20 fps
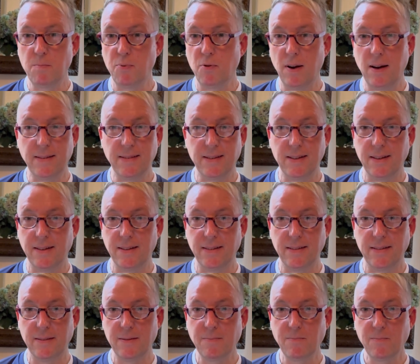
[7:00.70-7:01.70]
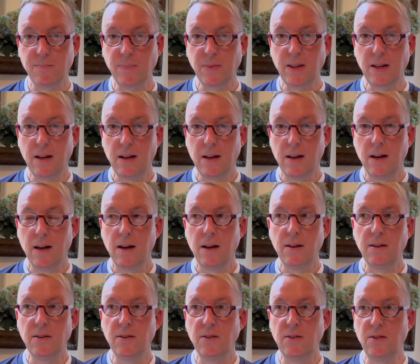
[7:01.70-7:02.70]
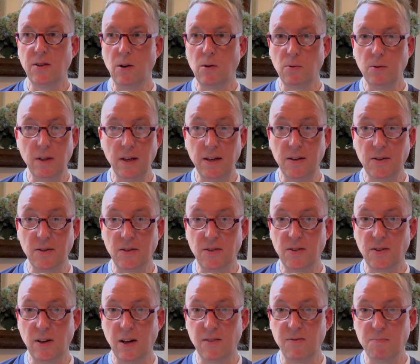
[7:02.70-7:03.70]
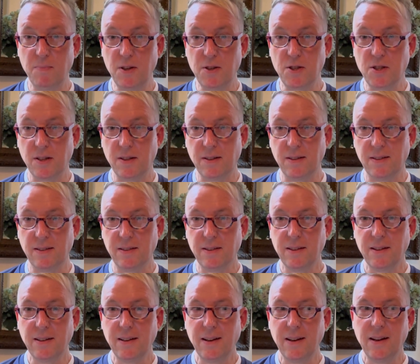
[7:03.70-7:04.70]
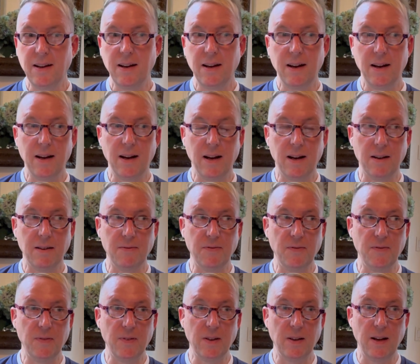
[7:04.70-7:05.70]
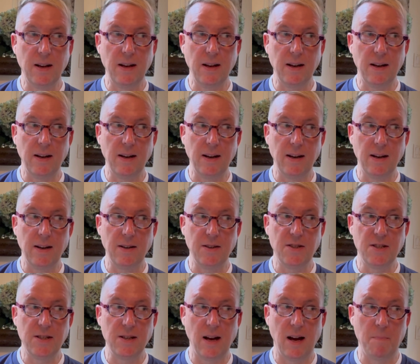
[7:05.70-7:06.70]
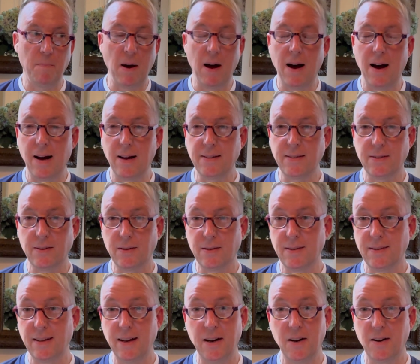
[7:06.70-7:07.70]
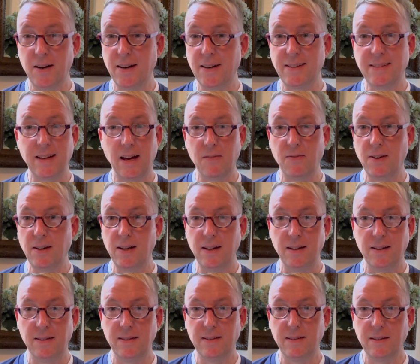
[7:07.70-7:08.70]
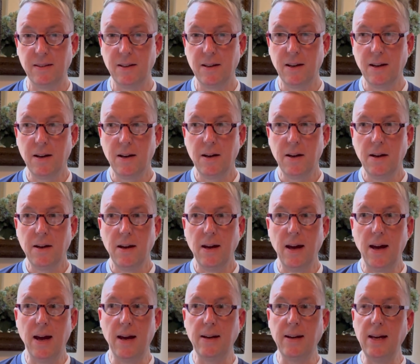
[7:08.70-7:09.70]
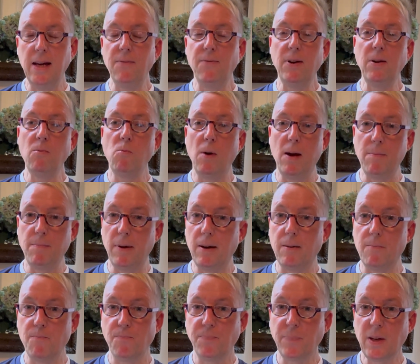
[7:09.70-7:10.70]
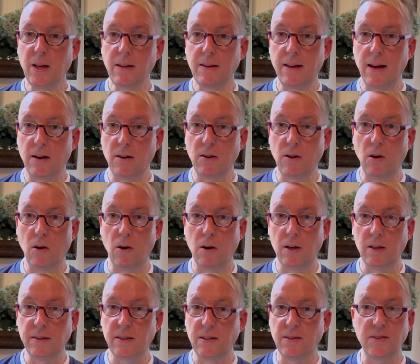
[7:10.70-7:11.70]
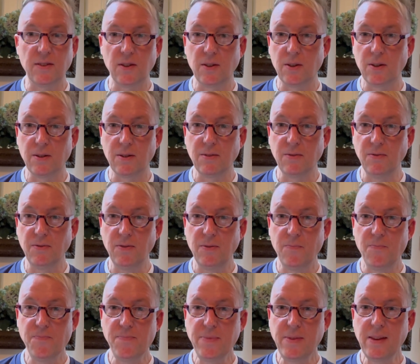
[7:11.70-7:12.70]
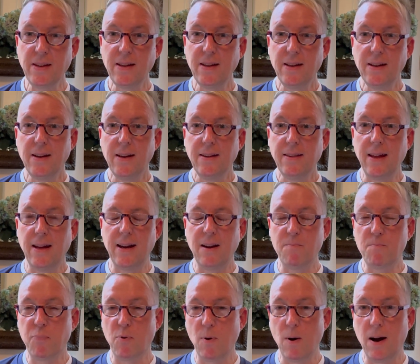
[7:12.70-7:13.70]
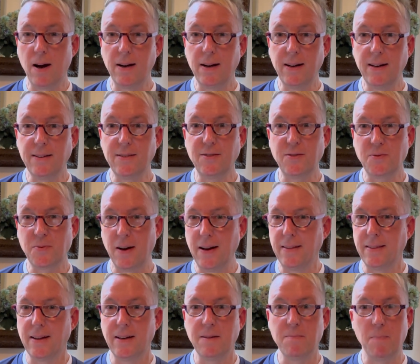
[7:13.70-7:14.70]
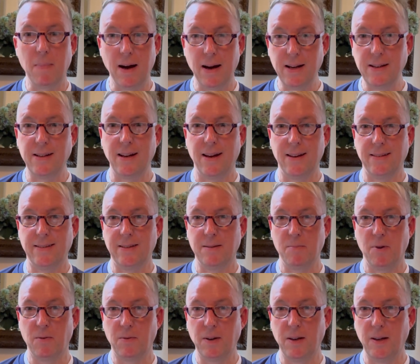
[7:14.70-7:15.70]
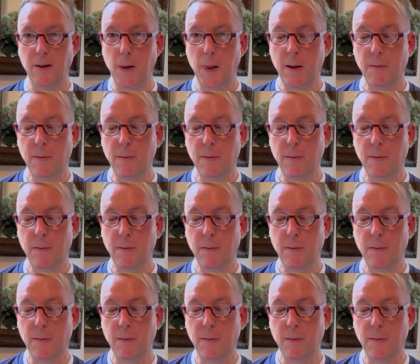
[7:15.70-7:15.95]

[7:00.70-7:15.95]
presidents, zone leaders of missions, of apostles, Area seventies, and even women that are called to serve, that have brought and strengthened my testimony.